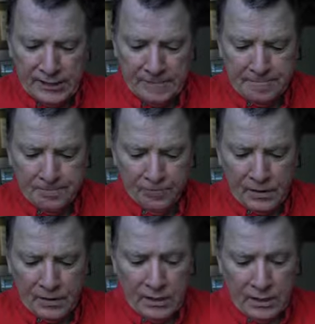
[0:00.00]

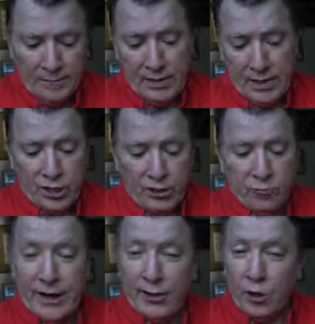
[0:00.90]
I mean, I could
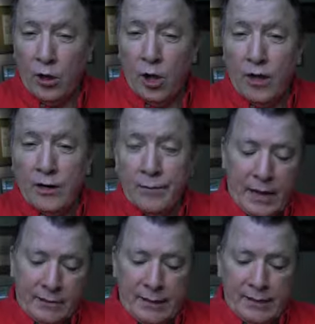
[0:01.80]
ramble on
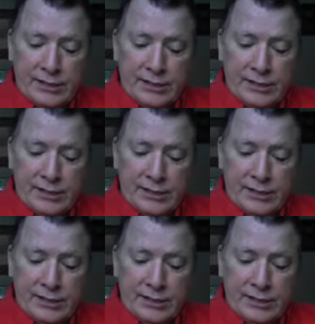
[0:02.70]
about